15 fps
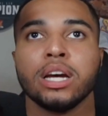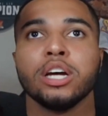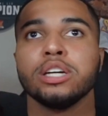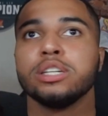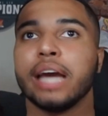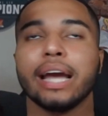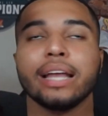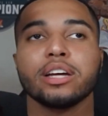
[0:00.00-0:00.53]

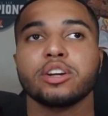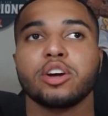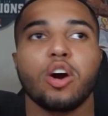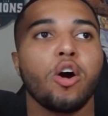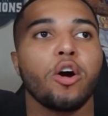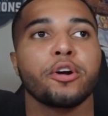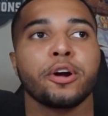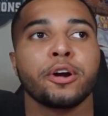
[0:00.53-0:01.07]
Jalen
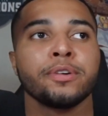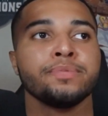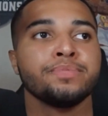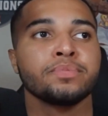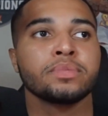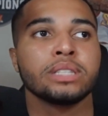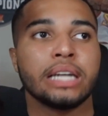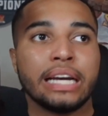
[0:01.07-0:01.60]
Carter
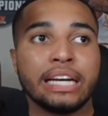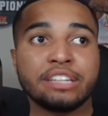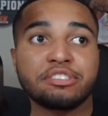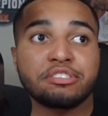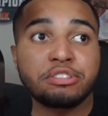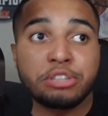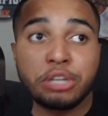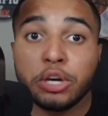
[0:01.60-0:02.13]
is
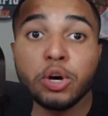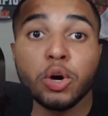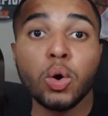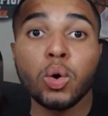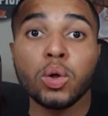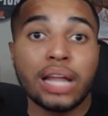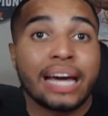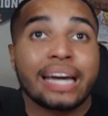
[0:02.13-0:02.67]

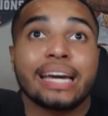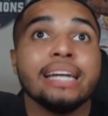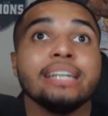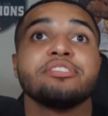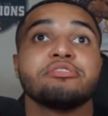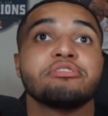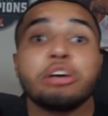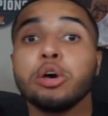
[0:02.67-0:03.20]
still he's
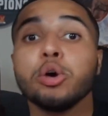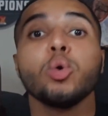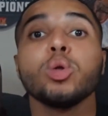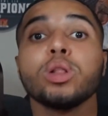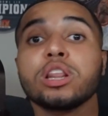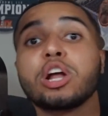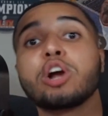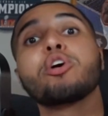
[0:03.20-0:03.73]

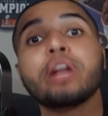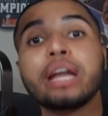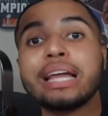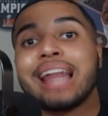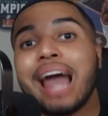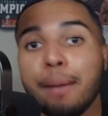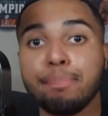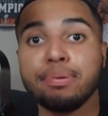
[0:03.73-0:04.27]
still learning
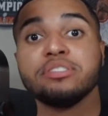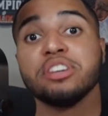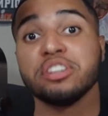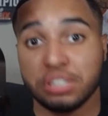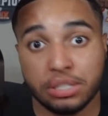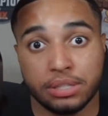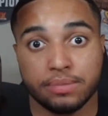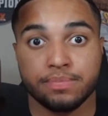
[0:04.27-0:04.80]
that
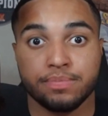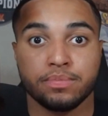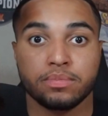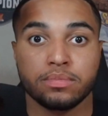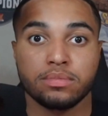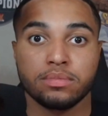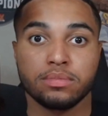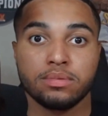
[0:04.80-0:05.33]
position.
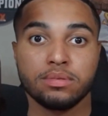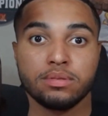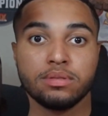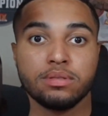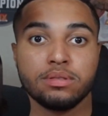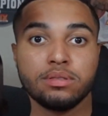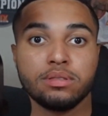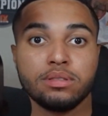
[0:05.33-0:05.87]

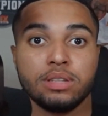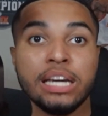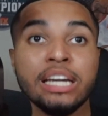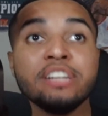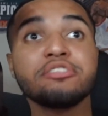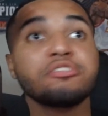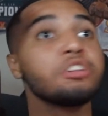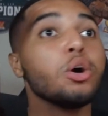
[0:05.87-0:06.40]

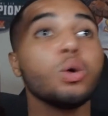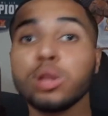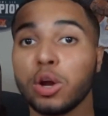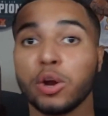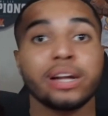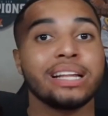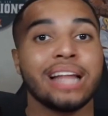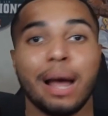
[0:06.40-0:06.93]
He's still
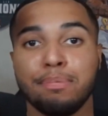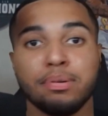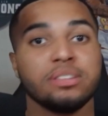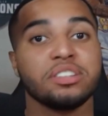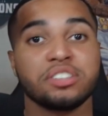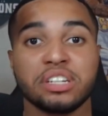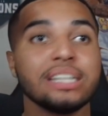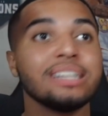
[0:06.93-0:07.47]
learning that
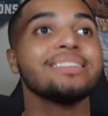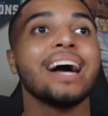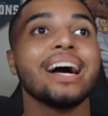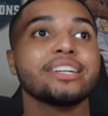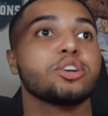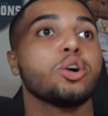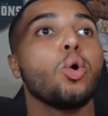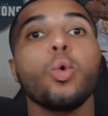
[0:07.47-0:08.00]
position. He's
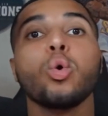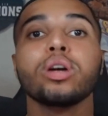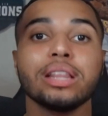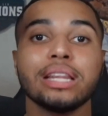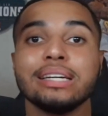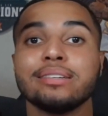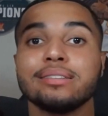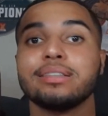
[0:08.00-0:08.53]
not
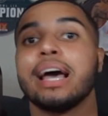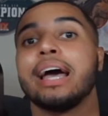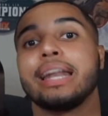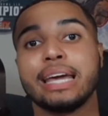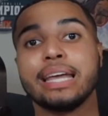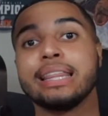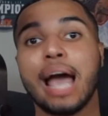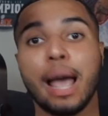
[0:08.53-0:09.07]
totally set
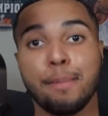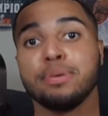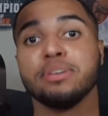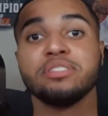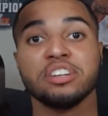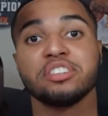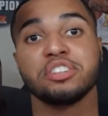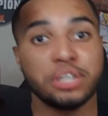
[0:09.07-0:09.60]
in that
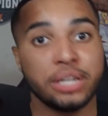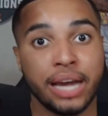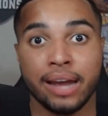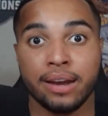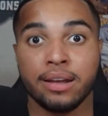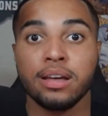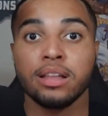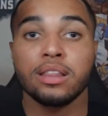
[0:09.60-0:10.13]
position yet.
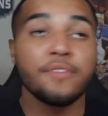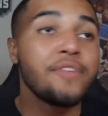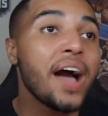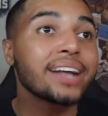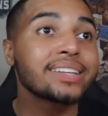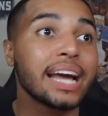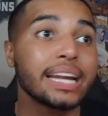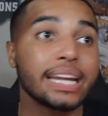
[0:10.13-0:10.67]
The
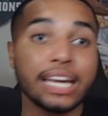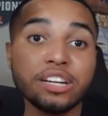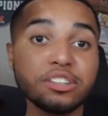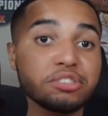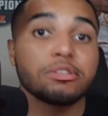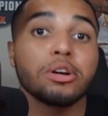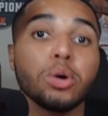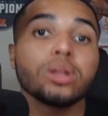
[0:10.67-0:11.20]
fact that he is
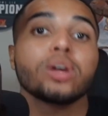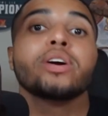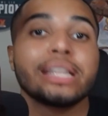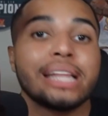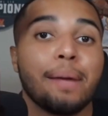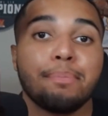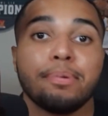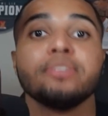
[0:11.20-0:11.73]
still learning
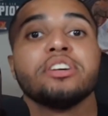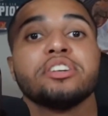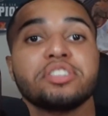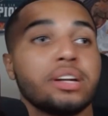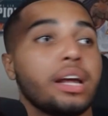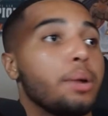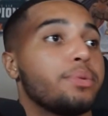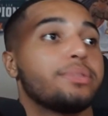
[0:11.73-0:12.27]
that
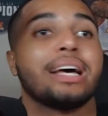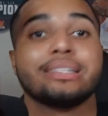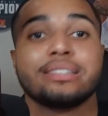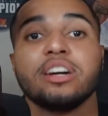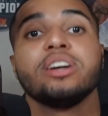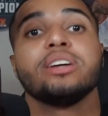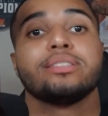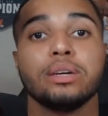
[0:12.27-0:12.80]
position and was as
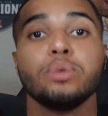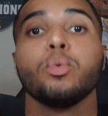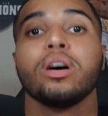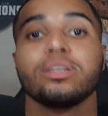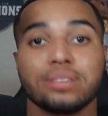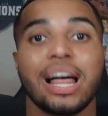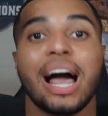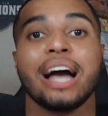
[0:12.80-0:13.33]
good as he
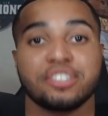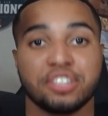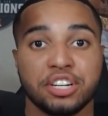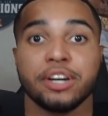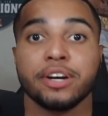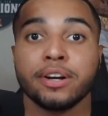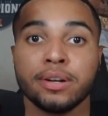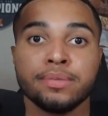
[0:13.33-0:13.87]
was last
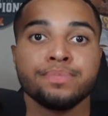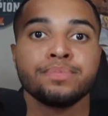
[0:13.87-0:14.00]
year,